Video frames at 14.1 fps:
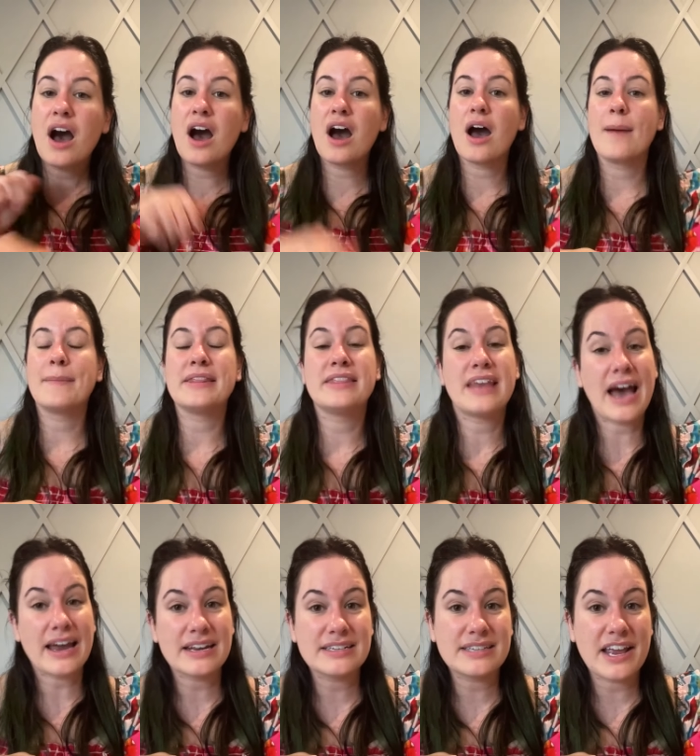um,
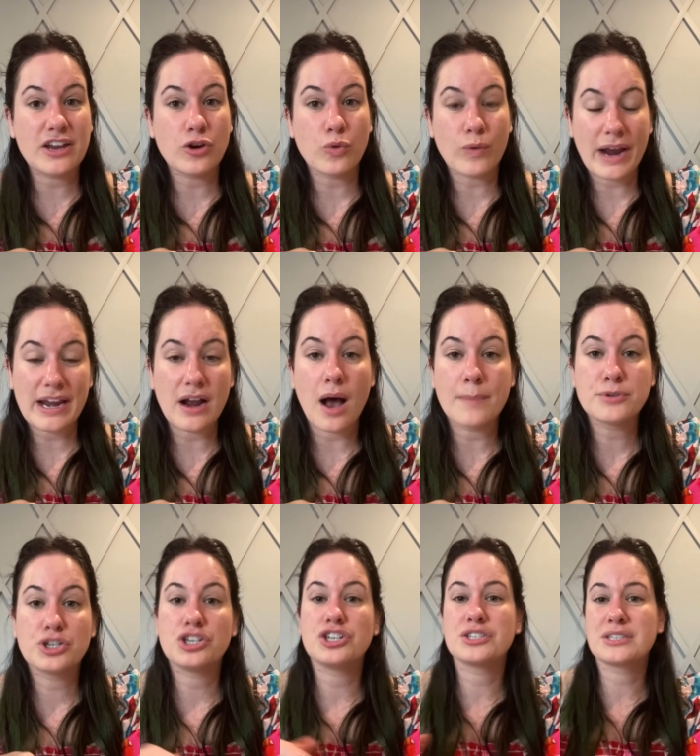that is a great
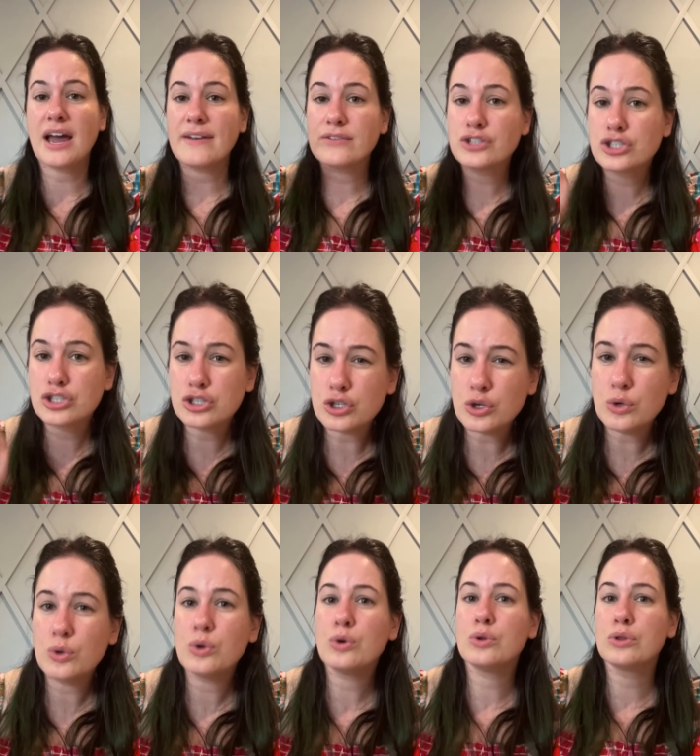option. Just kind of
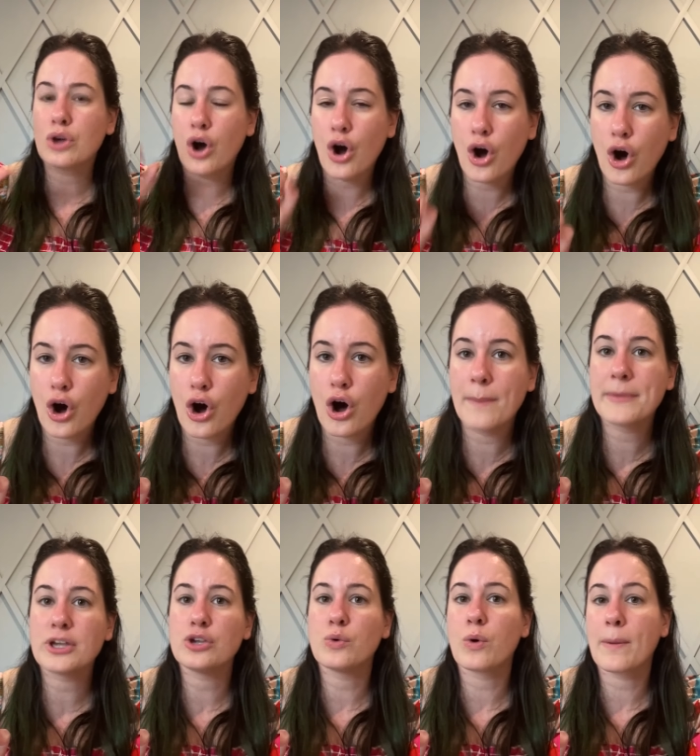soothe,
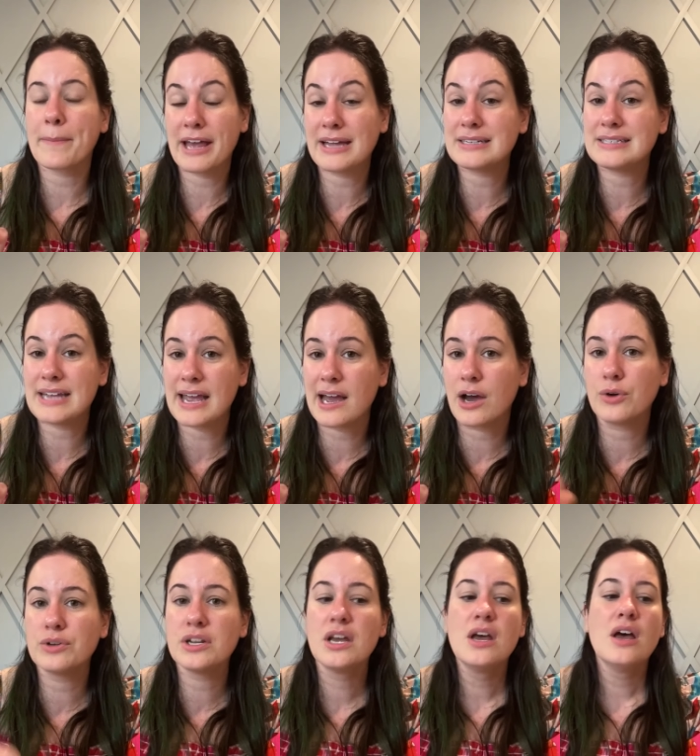calm your pet
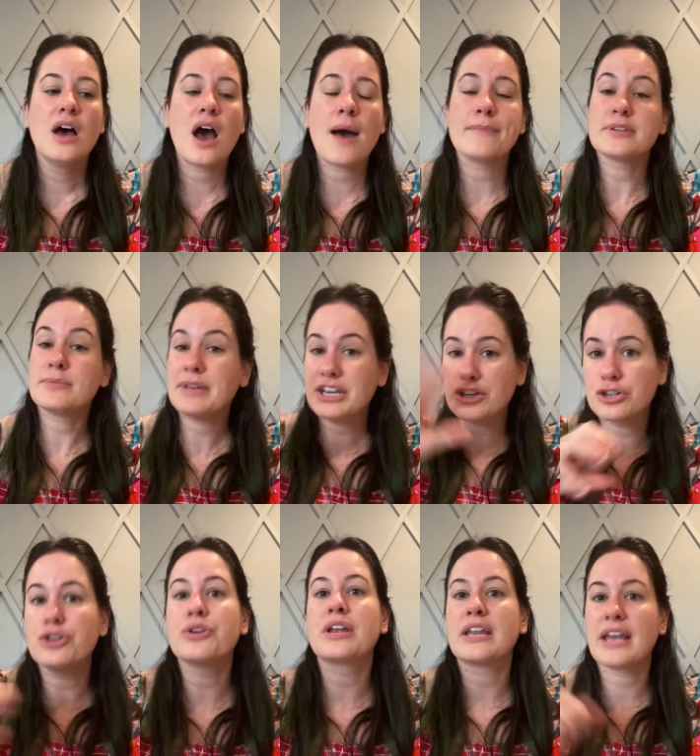down um, to make
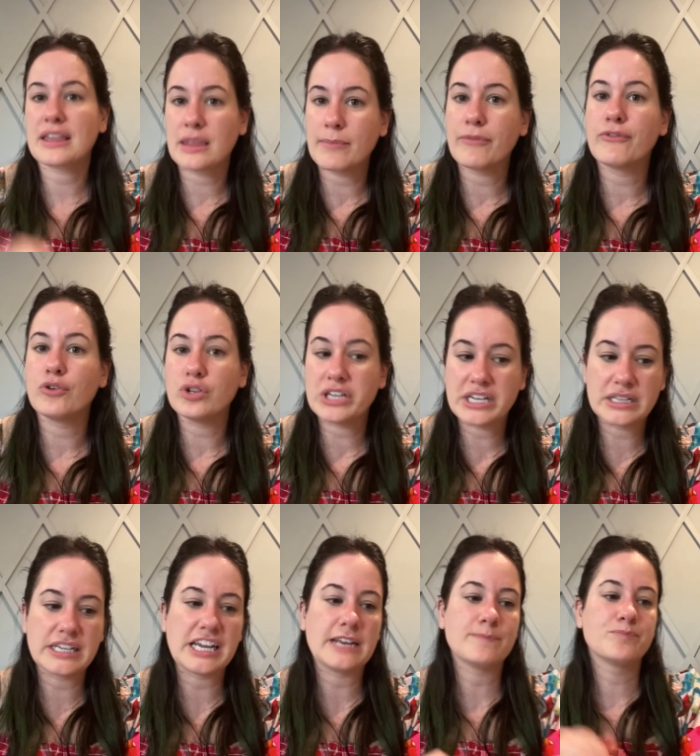sure you can get them fully
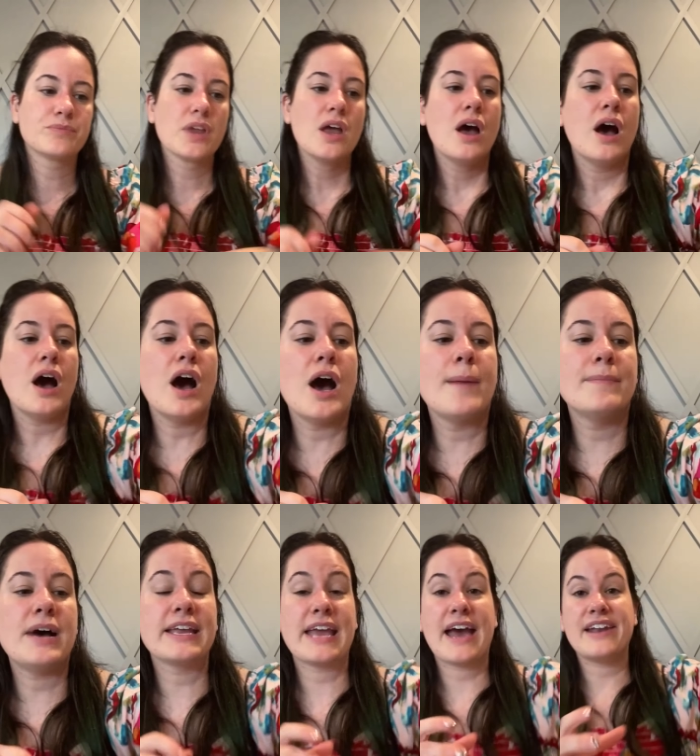clean.
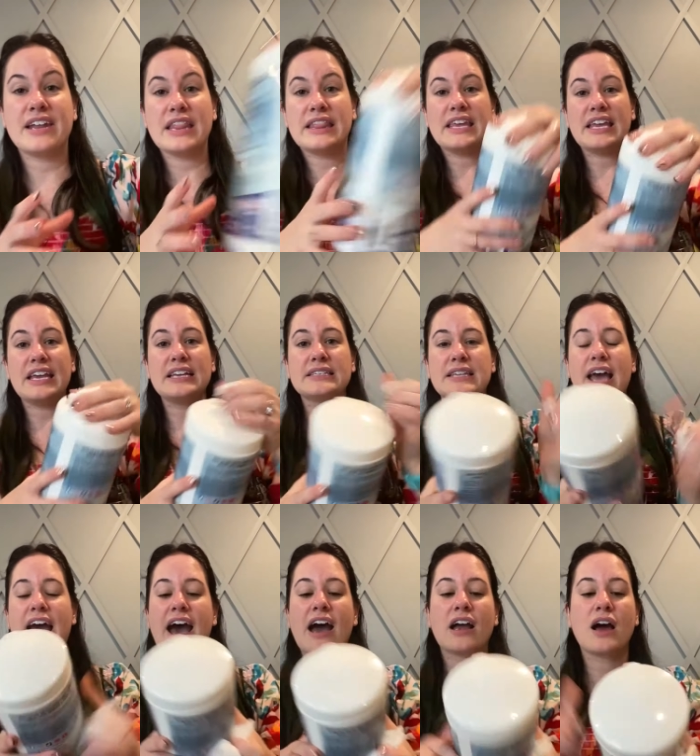Um, again, these
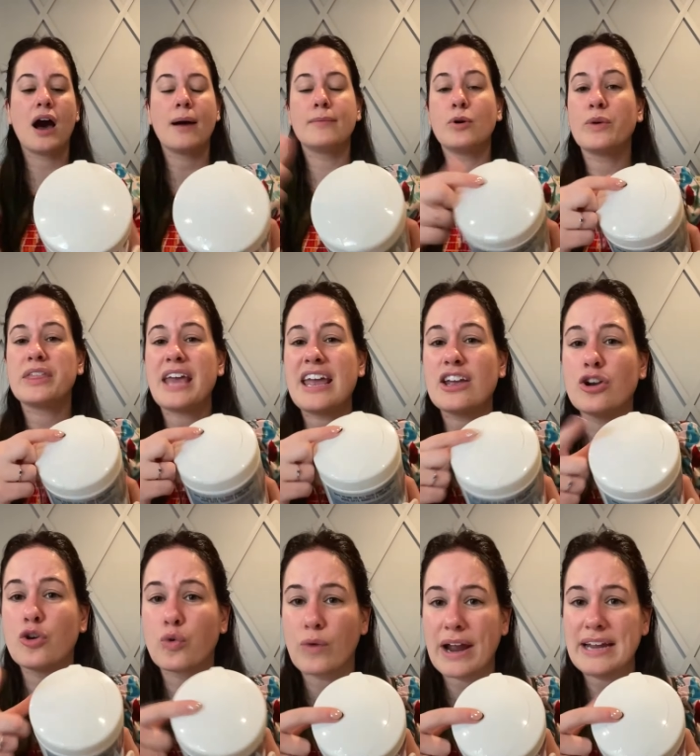hat come with a
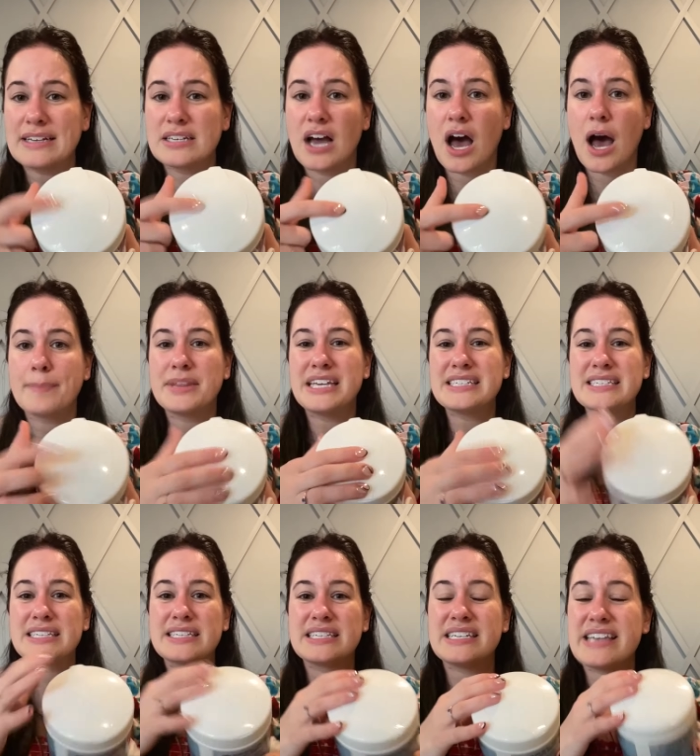great top. This
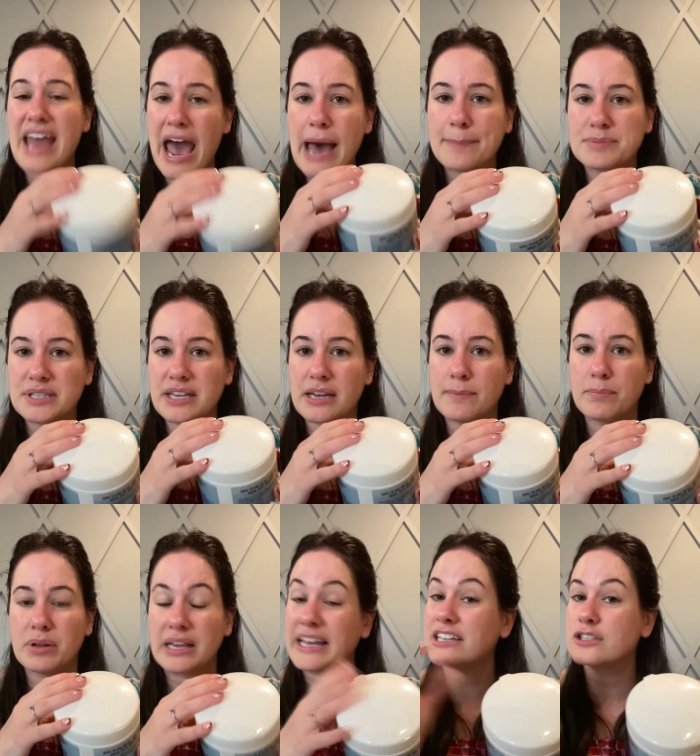snaps in
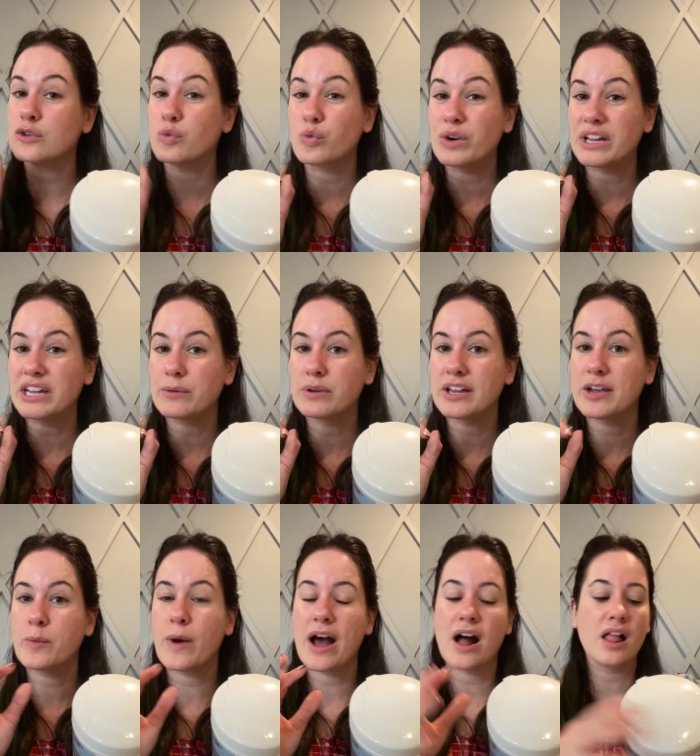place really, really
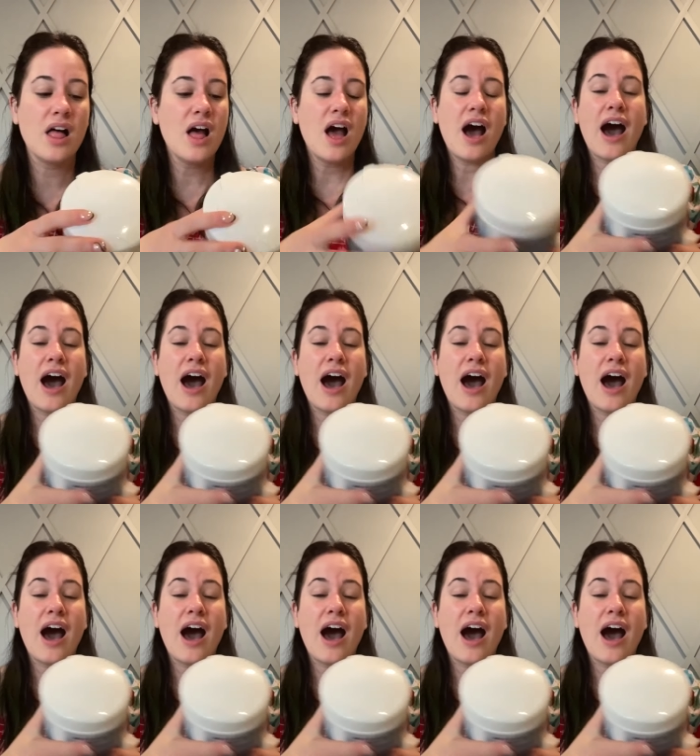well.